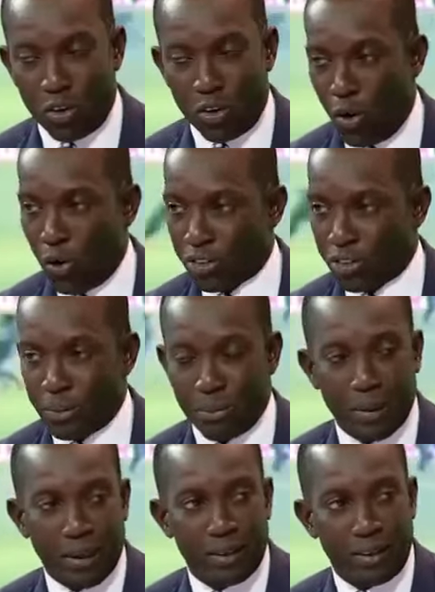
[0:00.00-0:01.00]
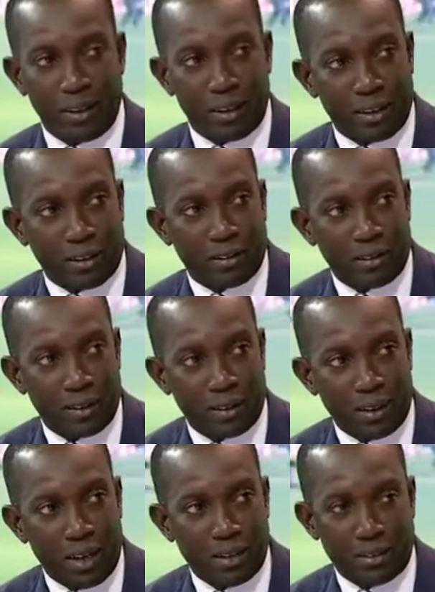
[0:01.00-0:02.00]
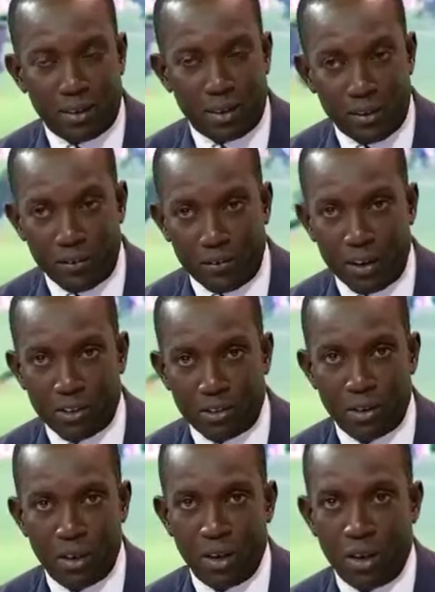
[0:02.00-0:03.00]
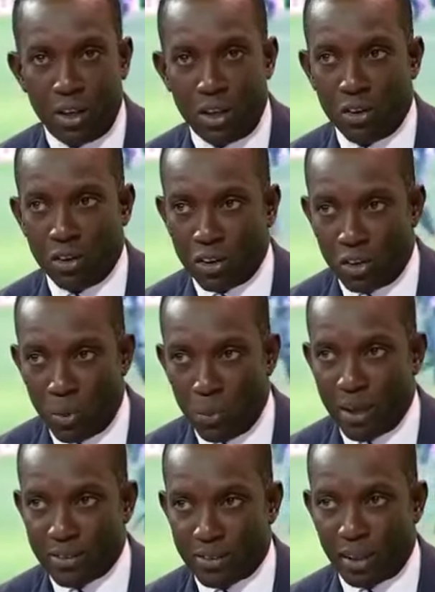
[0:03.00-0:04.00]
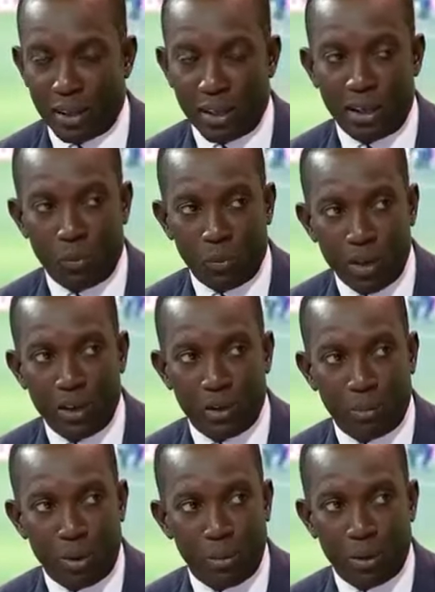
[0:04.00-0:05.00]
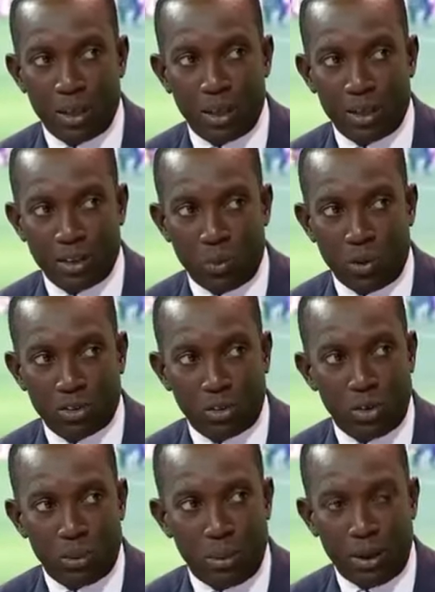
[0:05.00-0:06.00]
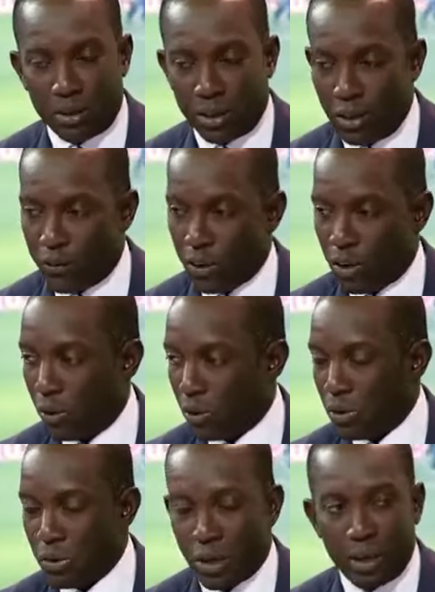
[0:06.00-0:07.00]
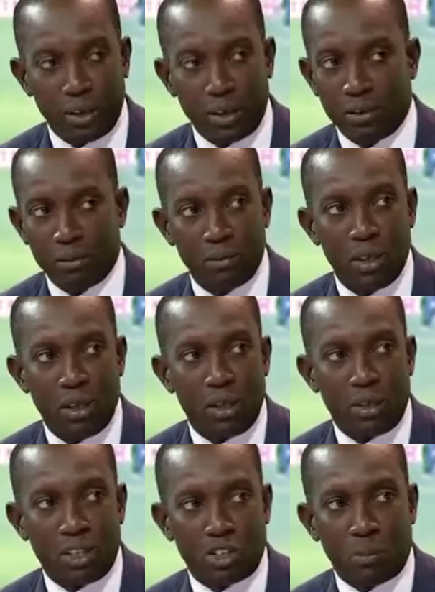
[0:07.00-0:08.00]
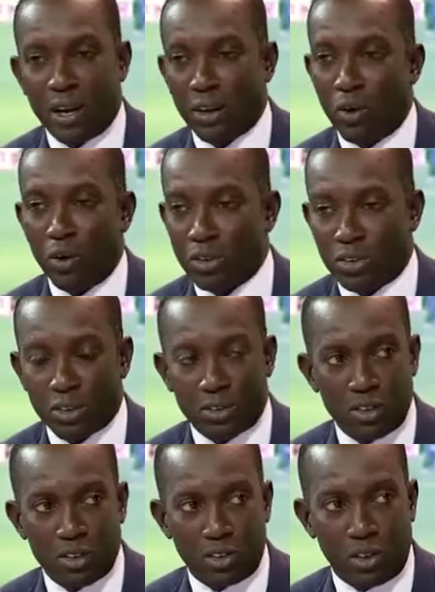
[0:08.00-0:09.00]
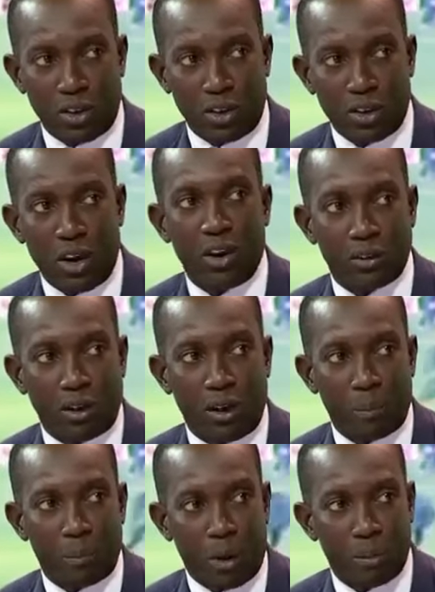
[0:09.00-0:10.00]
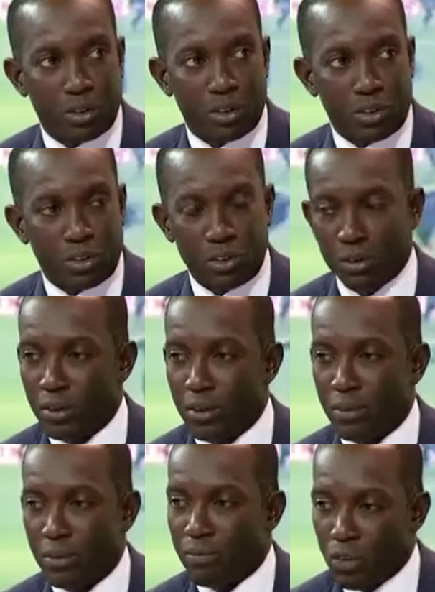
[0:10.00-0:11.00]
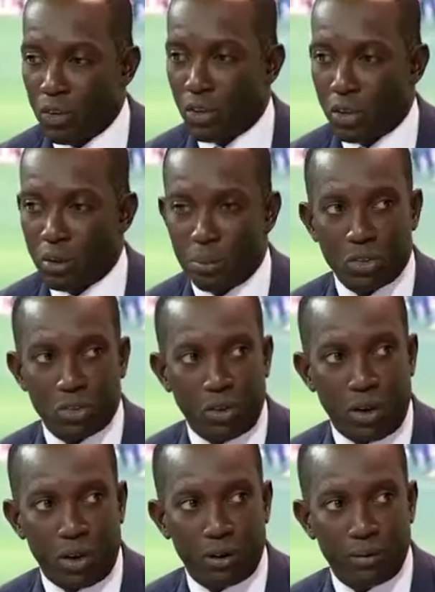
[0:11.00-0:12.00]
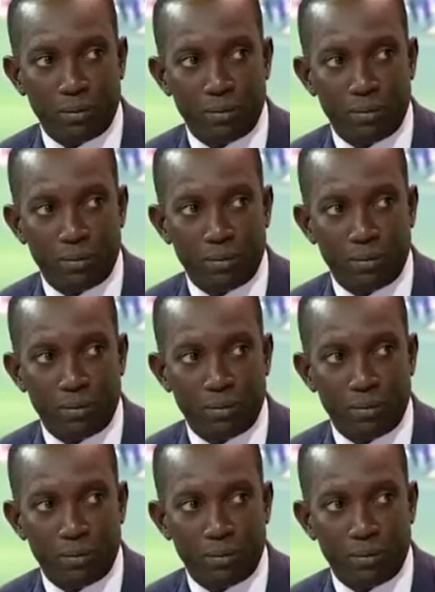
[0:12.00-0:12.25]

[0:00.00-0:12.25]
awesome, but not at Arsenal. And the fans, the domestic league and winning the Premier League is what it's all about. And if you don't do that, then despite all the success you got in other cup competition, you're going to be struggling.